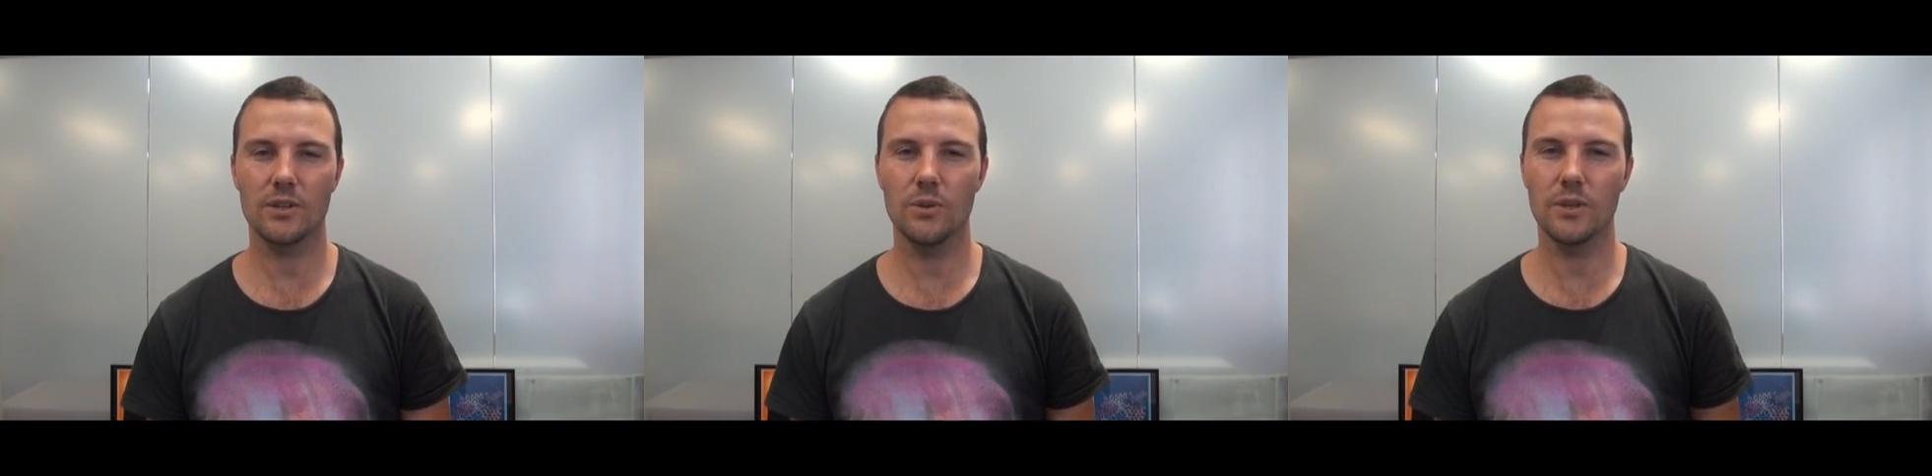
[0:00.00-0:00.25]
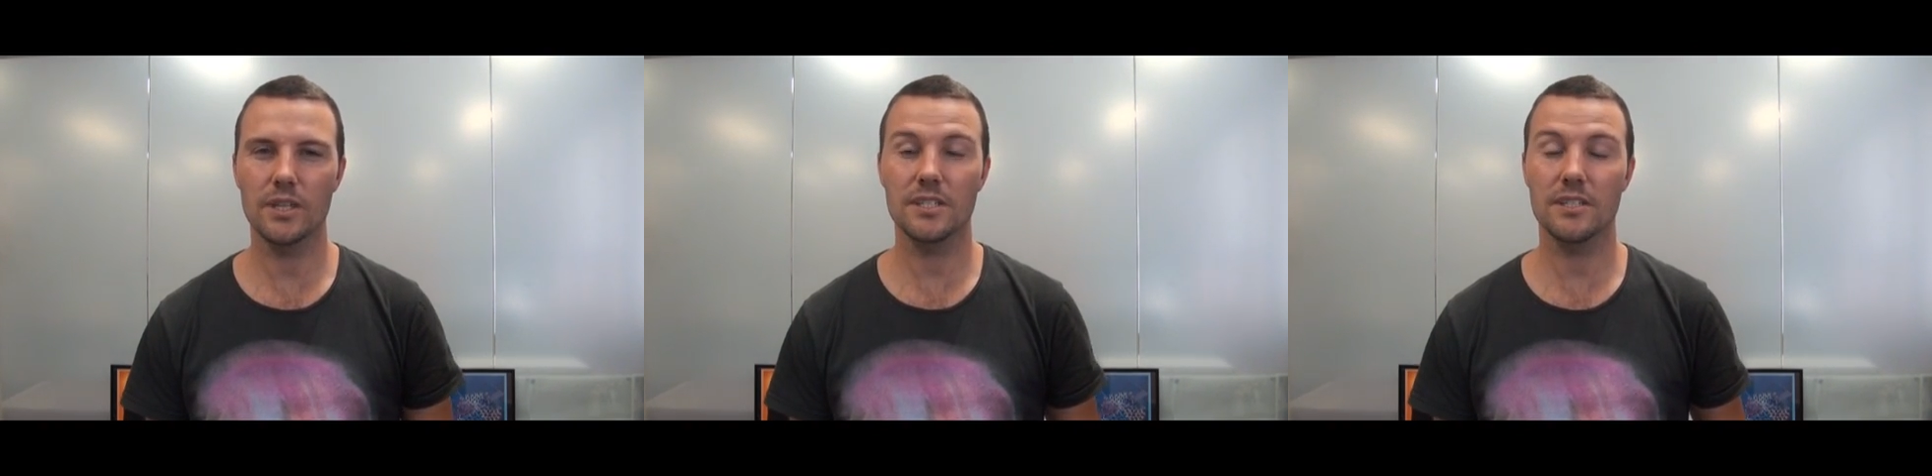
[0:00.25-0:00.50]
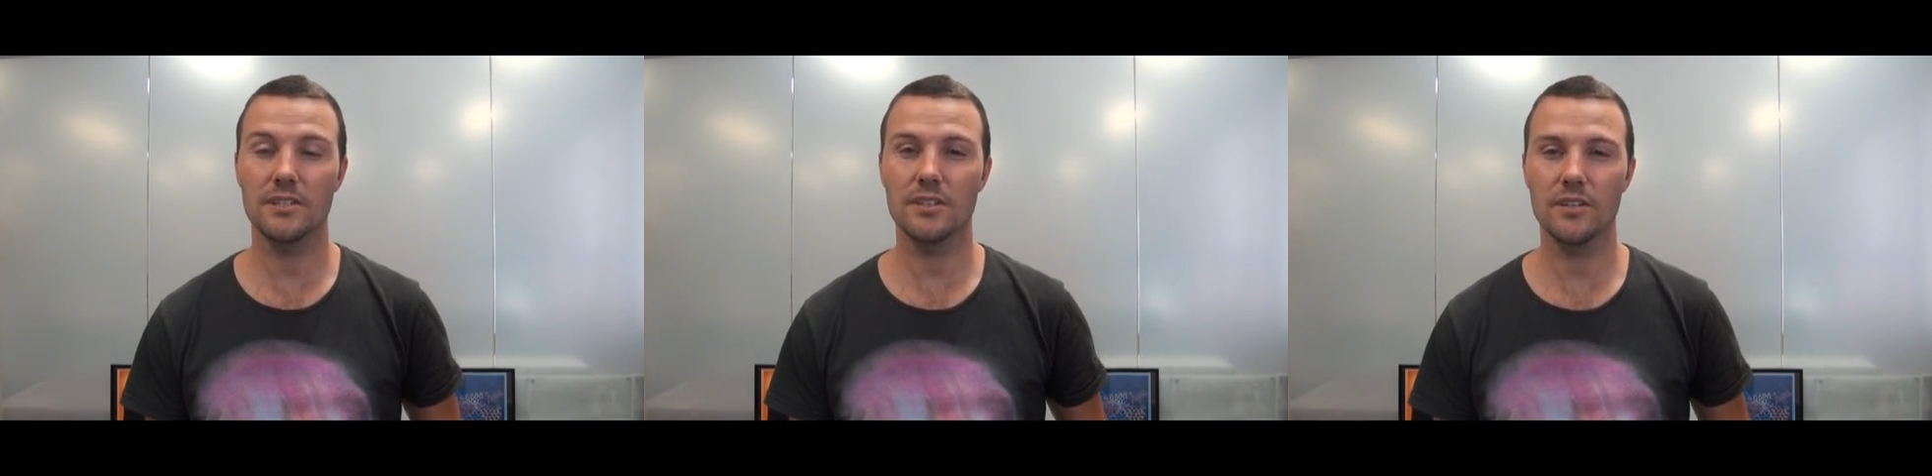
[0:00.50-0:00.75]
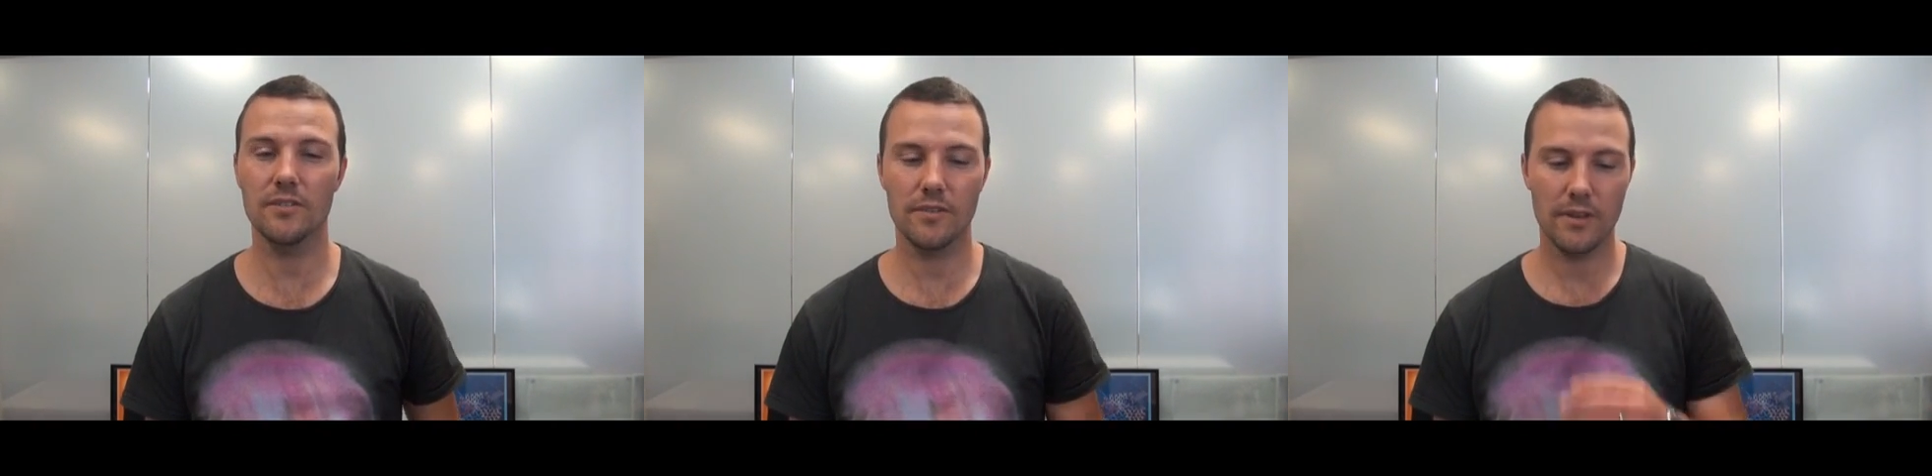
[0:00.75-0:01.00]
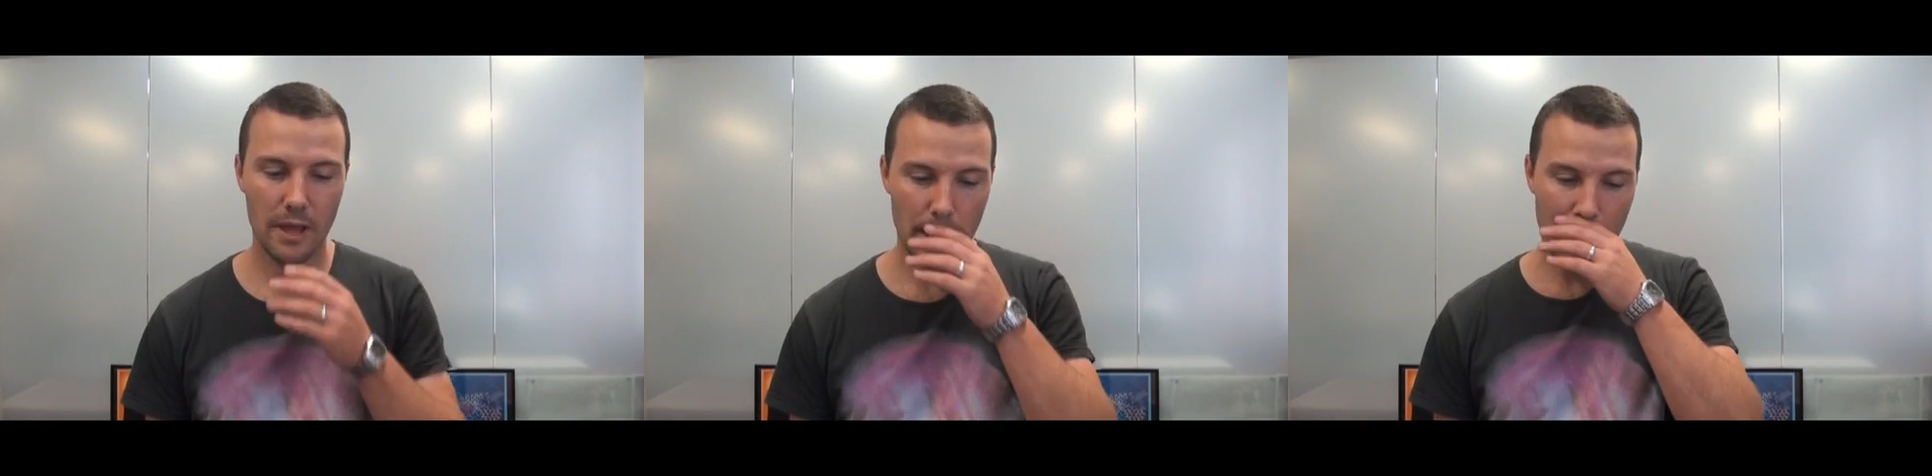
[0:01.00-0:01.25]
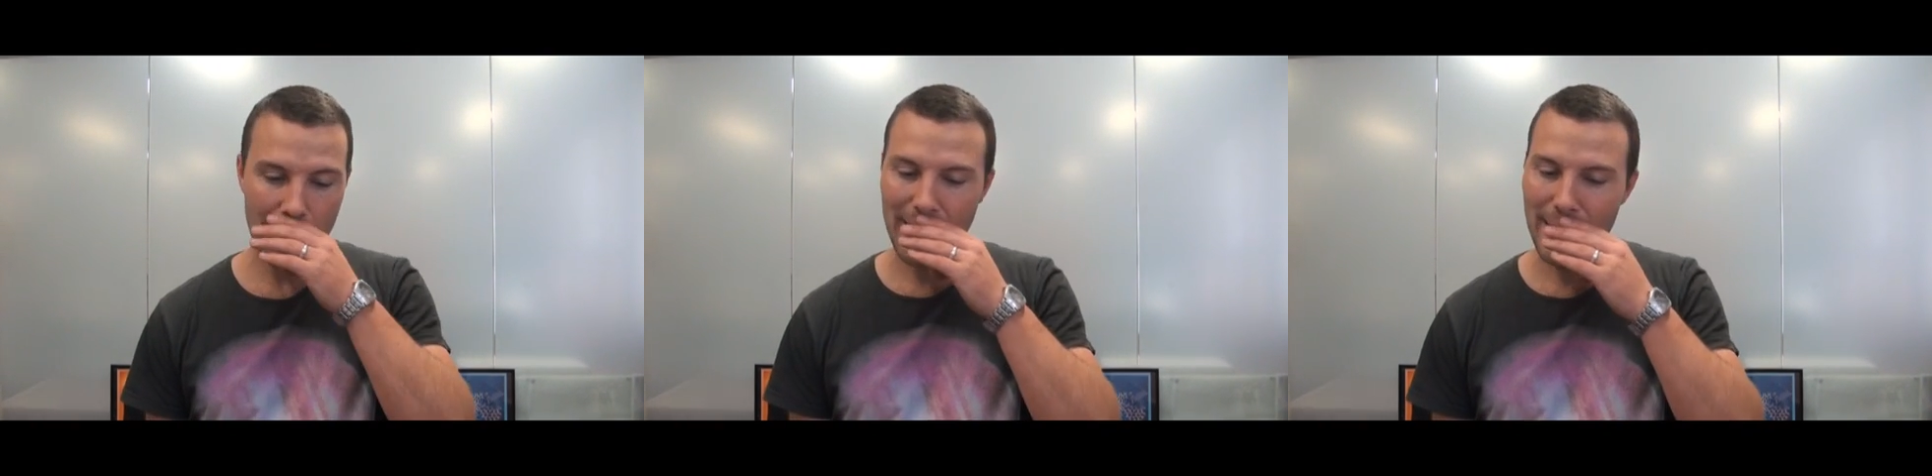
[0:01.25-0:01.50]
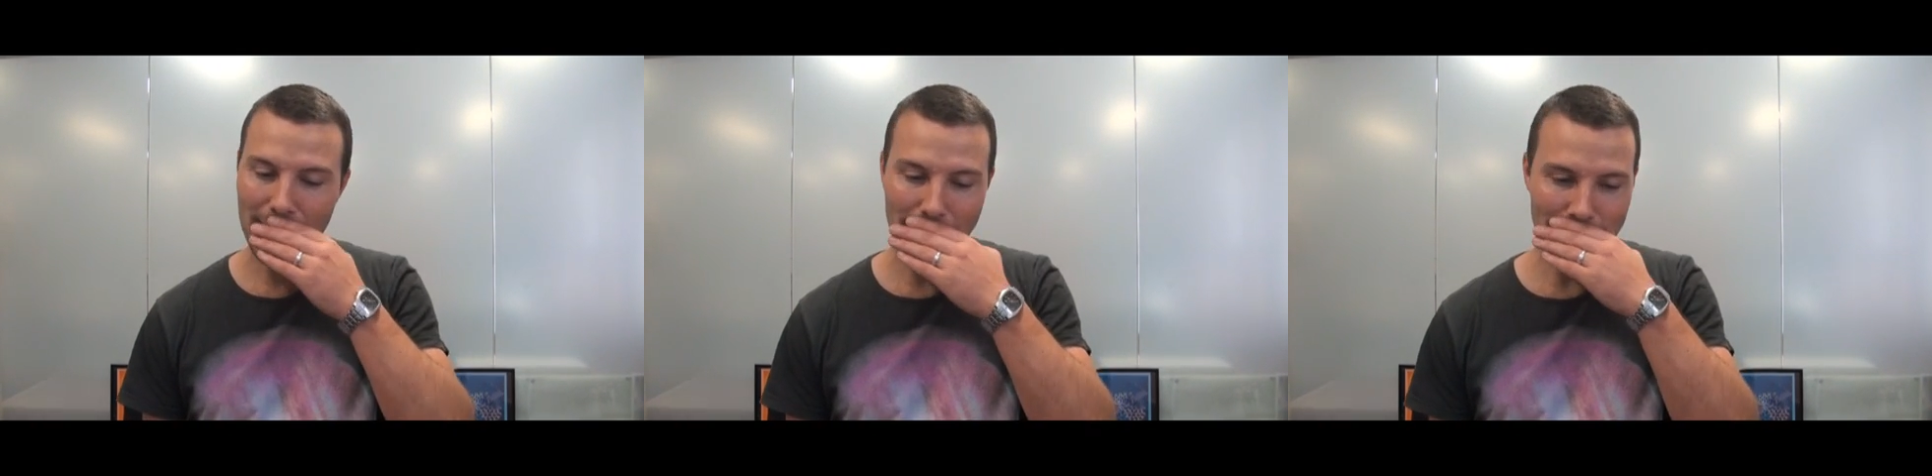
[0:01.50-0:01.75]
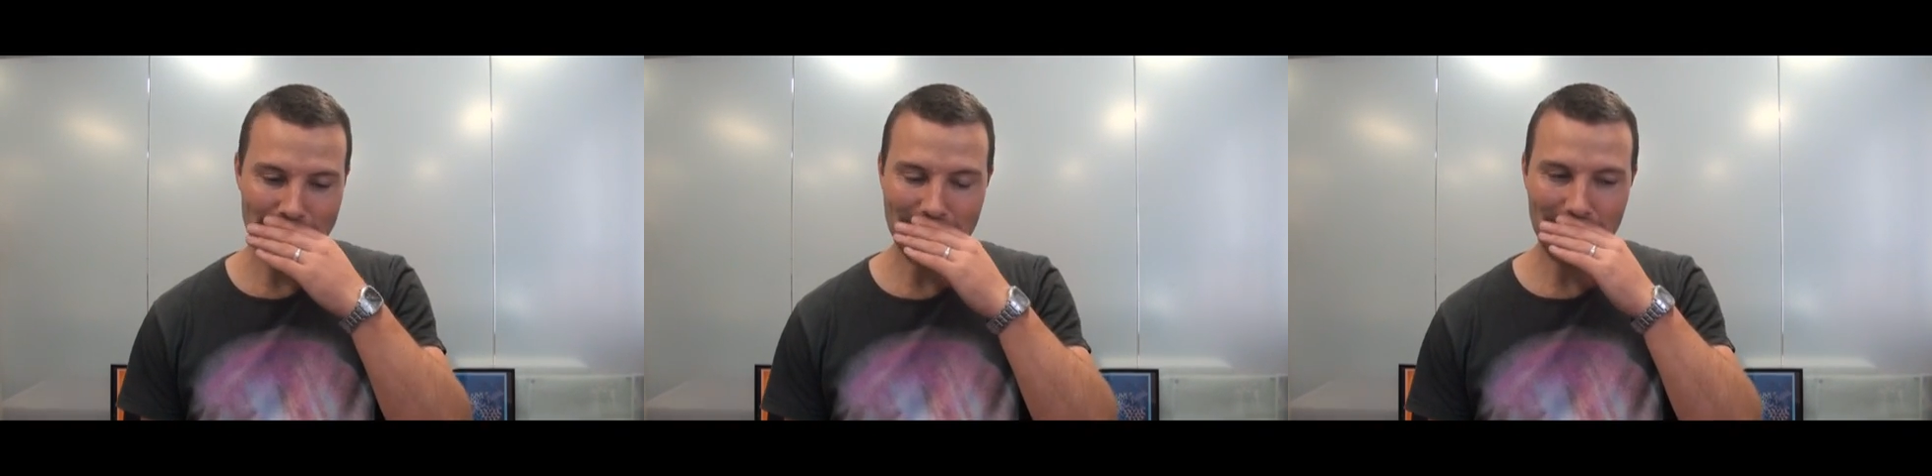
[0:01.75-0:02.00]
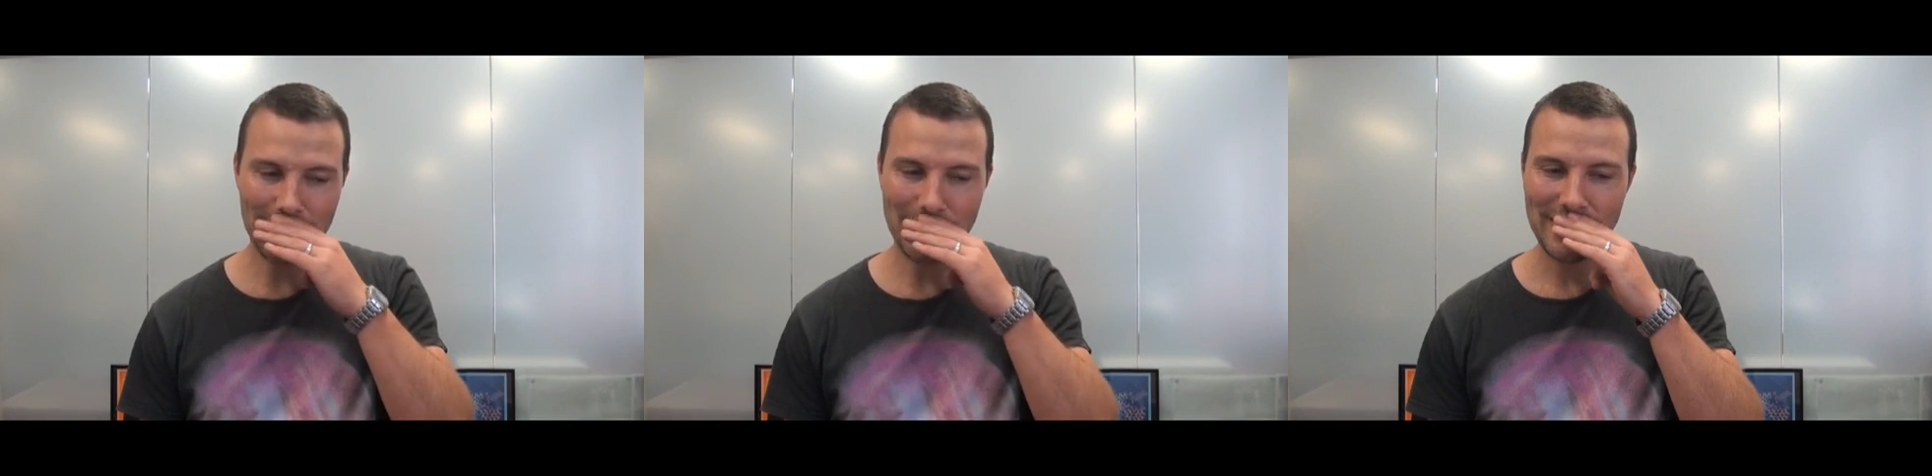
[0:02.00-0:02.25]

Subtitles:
called us to serve, and